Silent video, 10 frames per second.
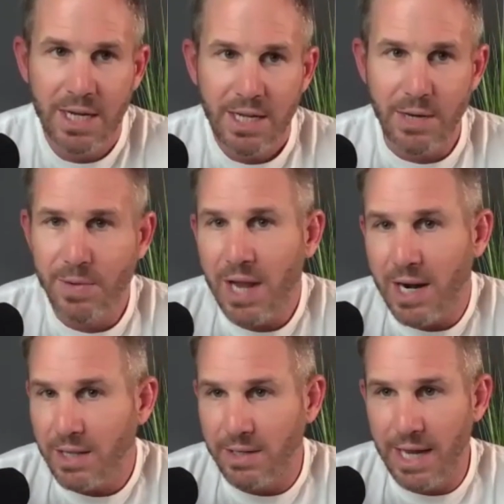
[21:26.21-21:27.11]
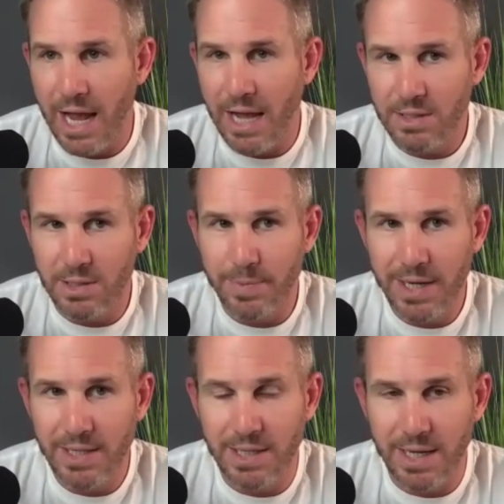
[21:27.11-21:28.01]
you know we kind of cleaned house a little
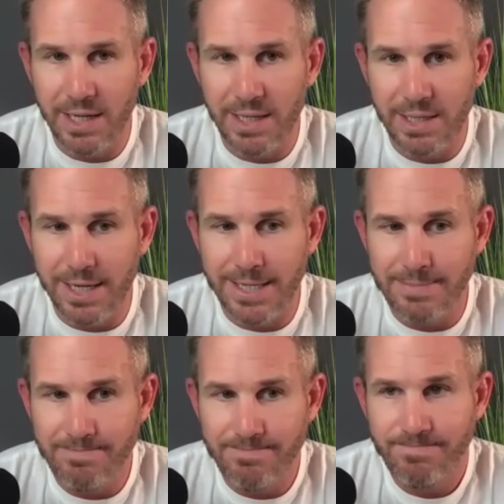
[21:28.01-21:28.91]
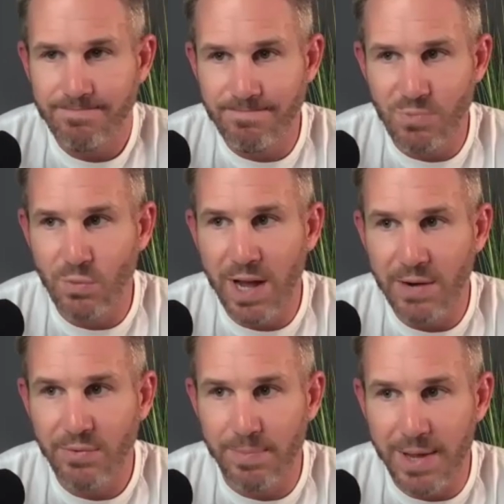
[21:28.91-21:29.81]
bit and um moved
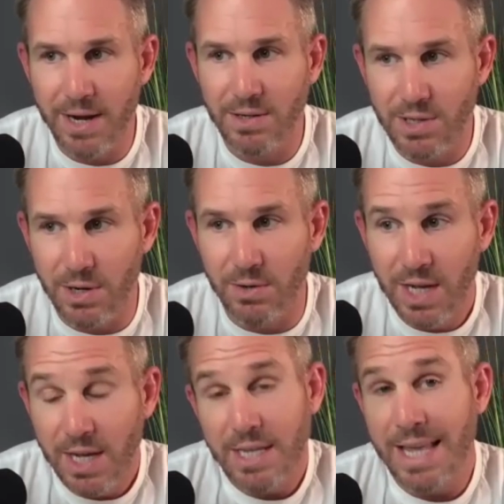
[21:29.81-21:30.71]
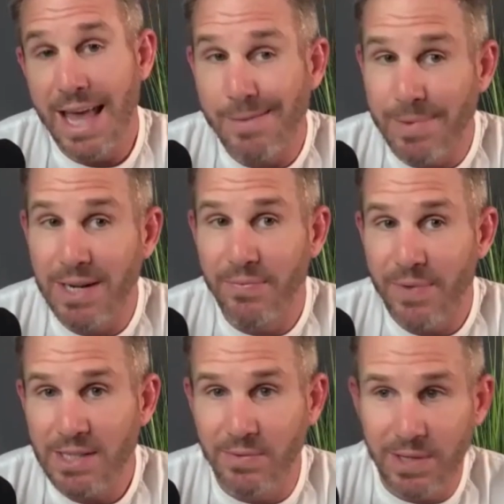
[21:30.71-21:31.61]
on from there so yeah i mean
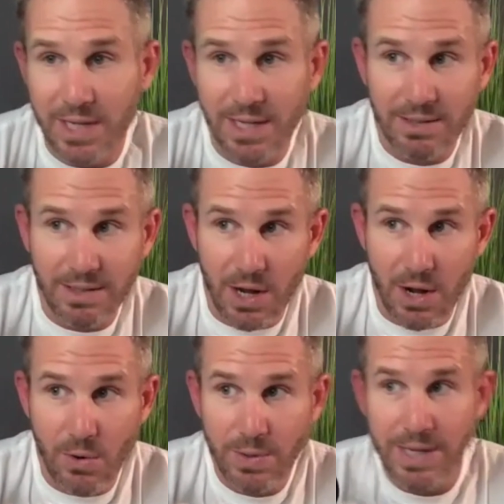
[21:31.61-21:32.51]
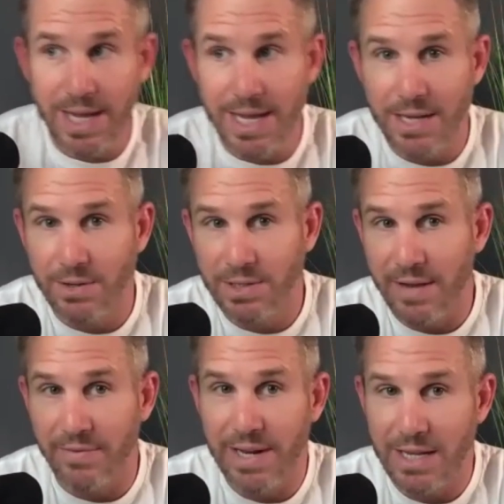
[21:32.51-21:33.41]
effectively you know 8 years
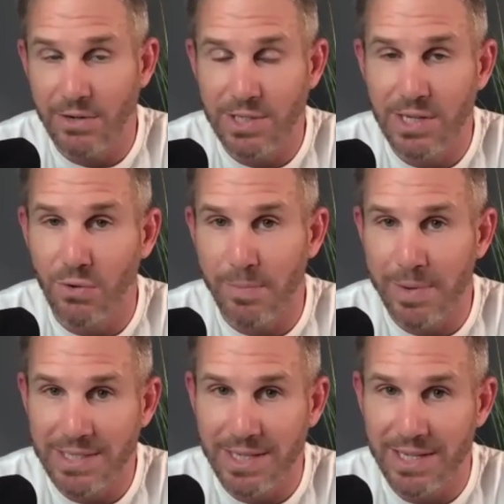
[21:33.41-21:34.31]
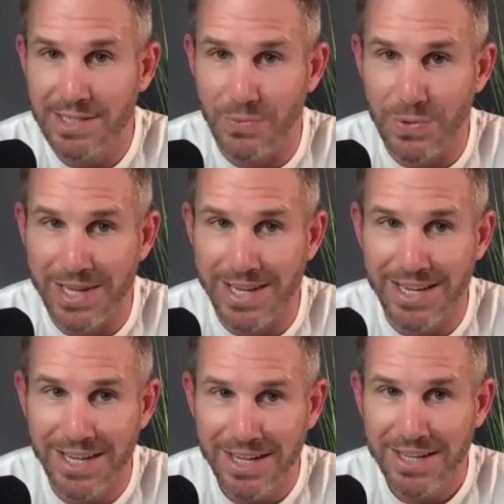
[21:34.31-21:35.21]
7 8 years into our business
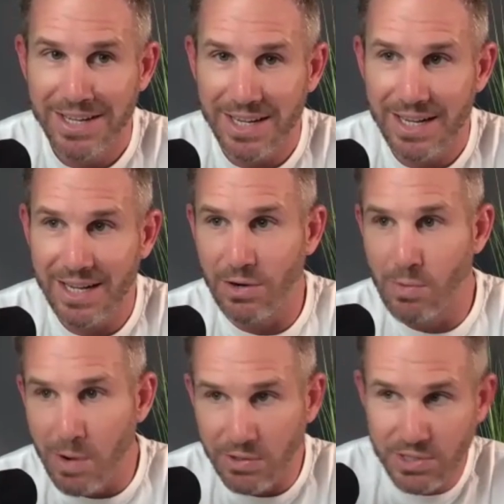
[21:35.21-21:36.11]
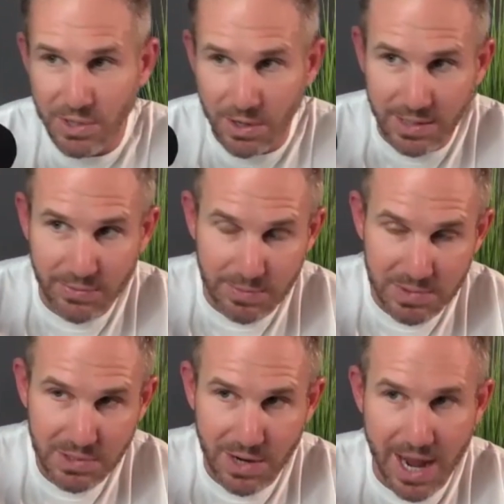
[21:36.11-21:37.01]
we almost started from
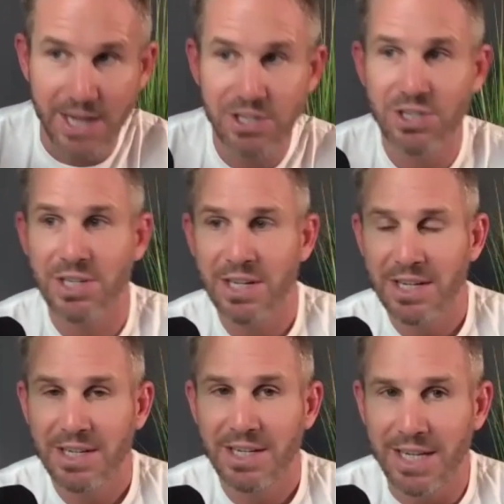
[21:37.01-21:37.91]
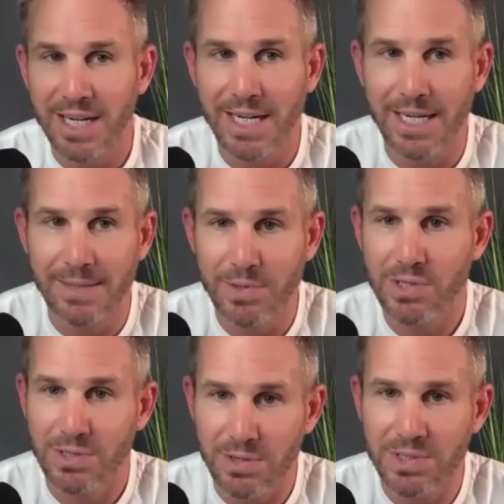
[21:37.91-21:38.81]
scratch um
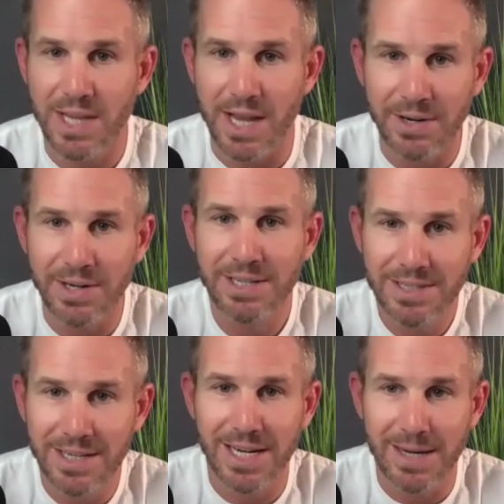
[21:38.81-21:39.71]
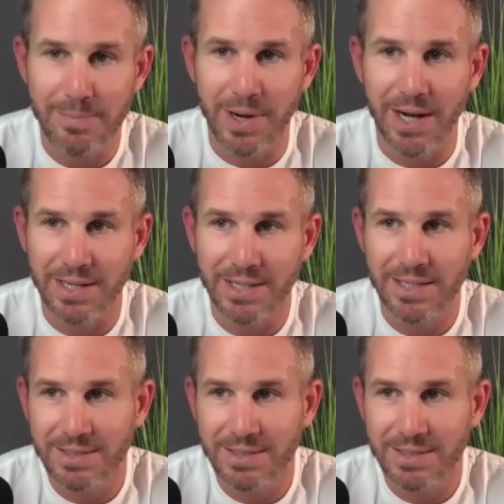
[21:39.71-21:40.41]
which is a little scary uh but